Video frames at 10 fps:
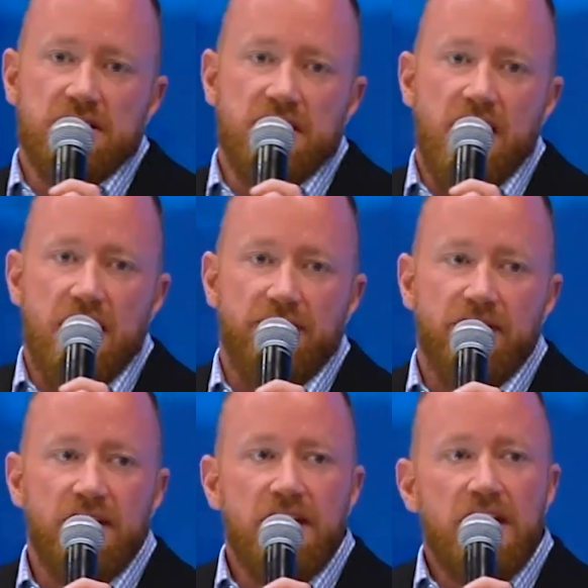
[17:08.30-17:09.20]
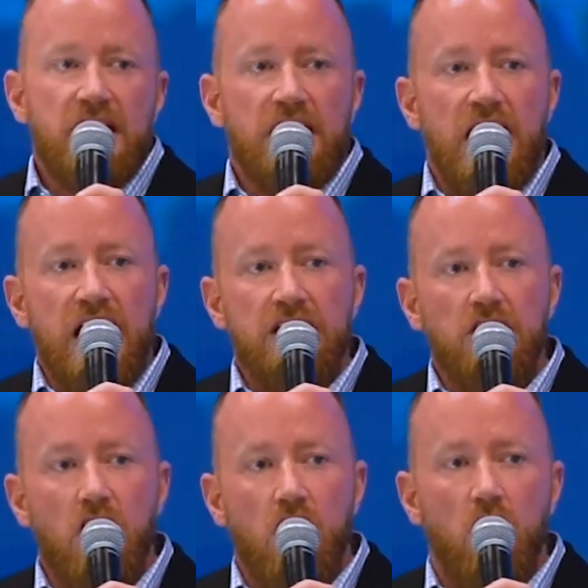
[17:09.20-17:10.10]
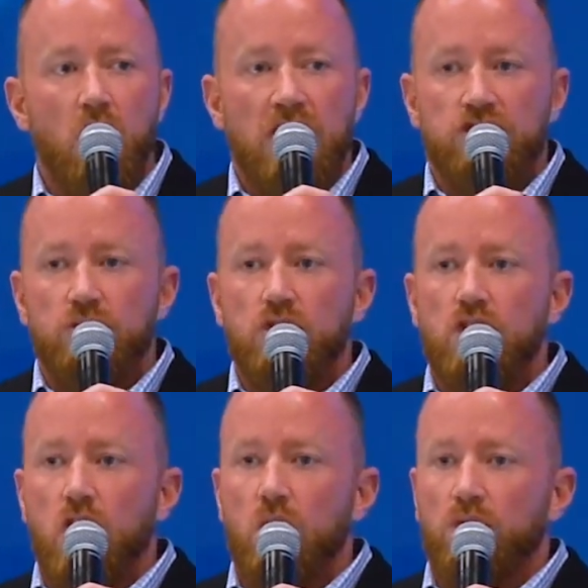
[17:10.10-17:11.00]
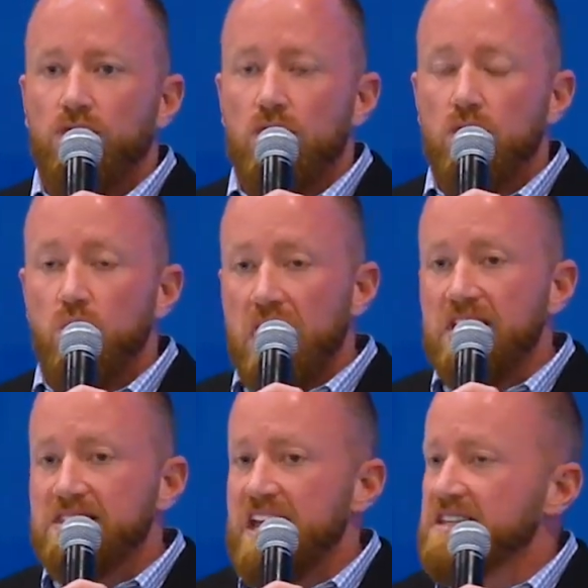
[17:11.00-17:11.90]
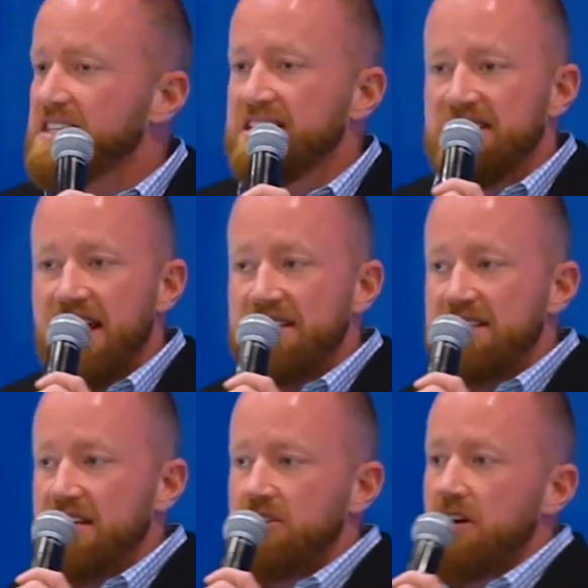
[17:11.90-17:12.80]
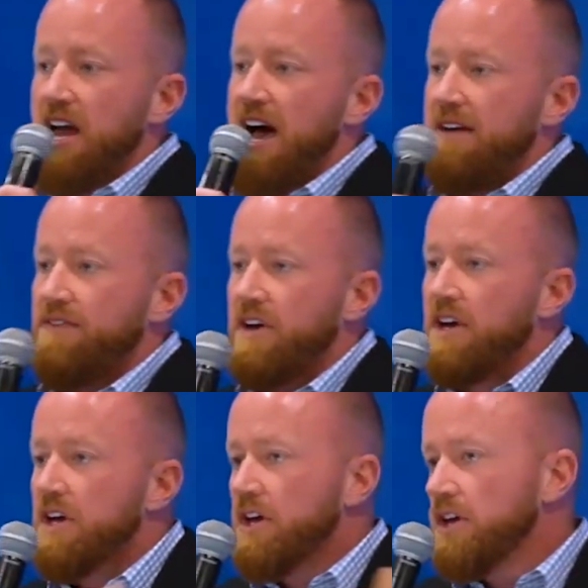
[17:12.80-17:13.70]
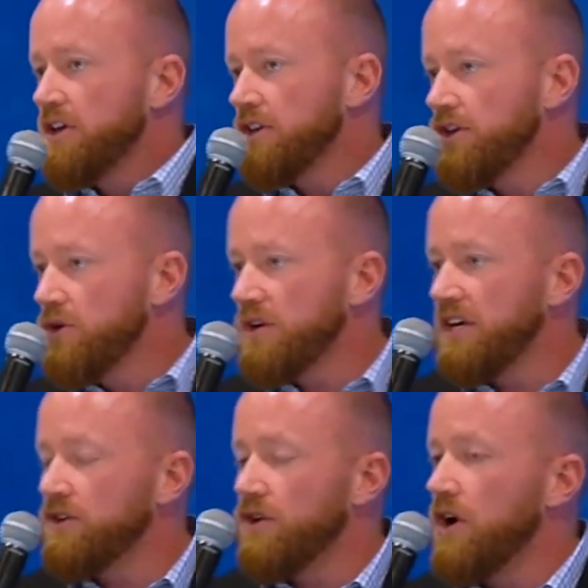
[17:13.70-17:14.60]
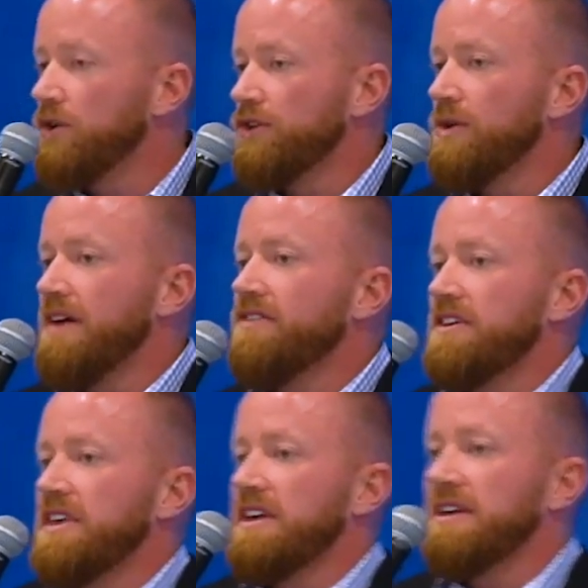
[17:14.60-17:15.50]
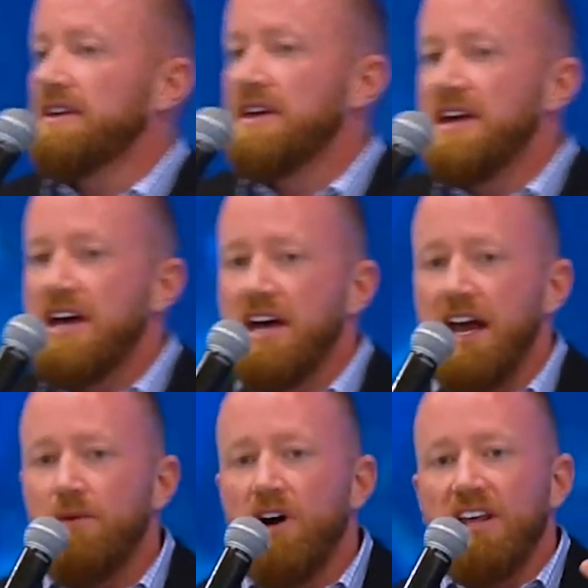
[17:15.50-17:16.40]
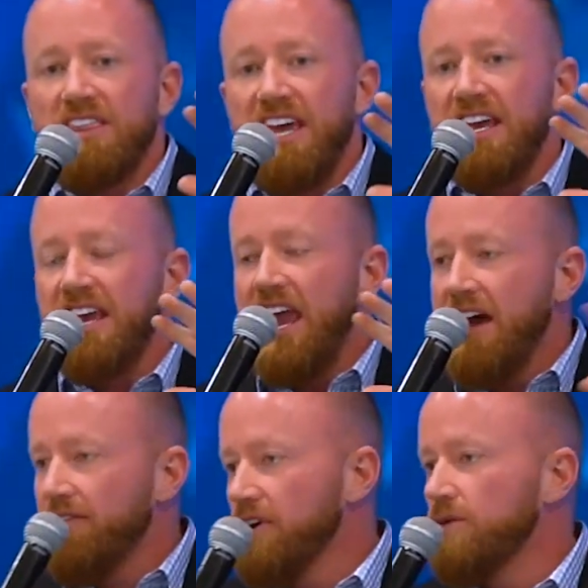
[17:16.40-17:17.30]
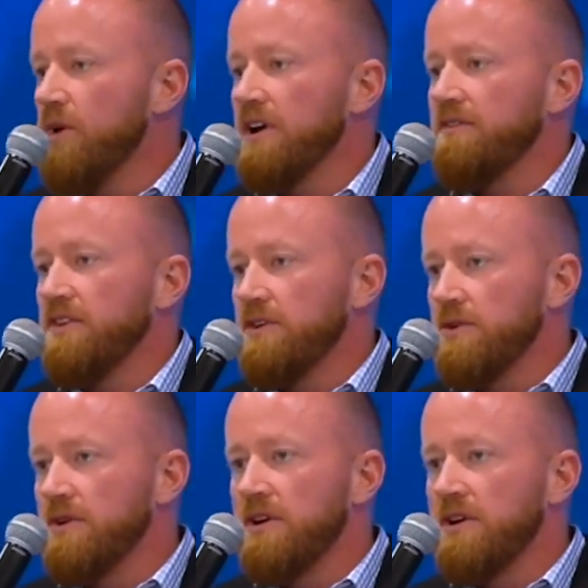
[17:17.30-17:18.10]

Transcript: life. And I know as you go through wins and successes in your life, you can grow through everything. And I want to thank every one of you